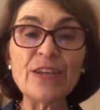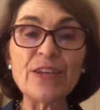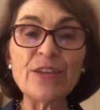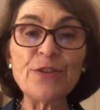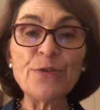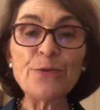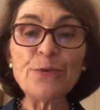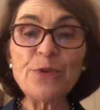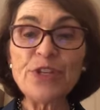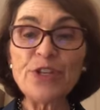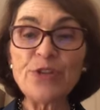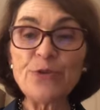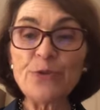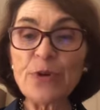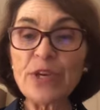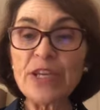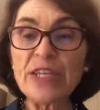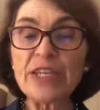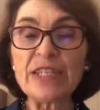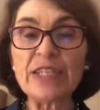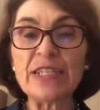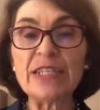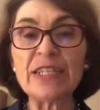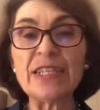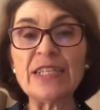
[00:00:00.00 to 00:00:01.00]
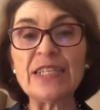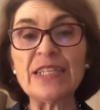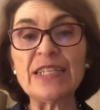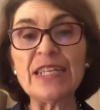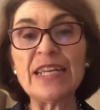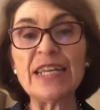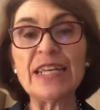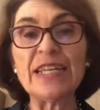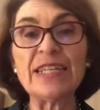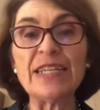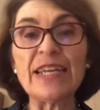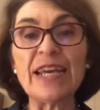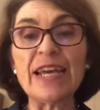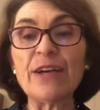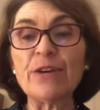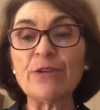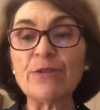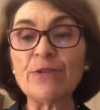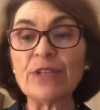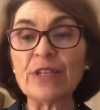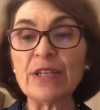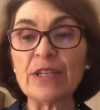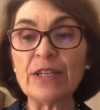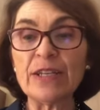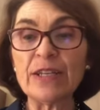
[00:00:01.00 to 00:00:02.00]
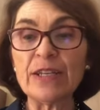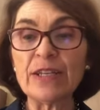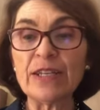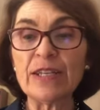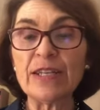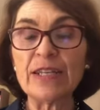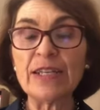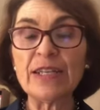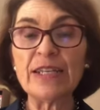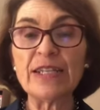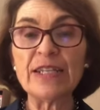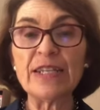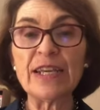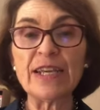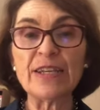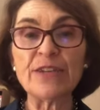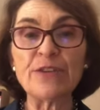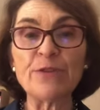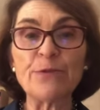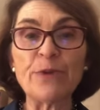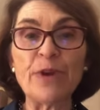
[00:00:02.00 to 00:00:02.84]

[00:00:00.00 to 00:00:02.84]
Three traits stand out in Dr.